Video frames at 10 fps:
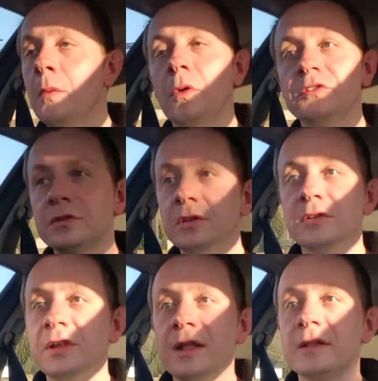Wasn't
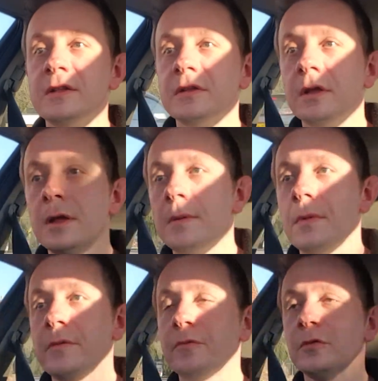intended,
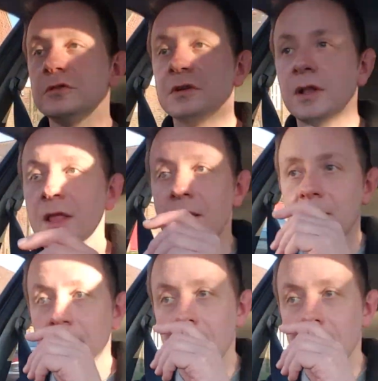unfortunately.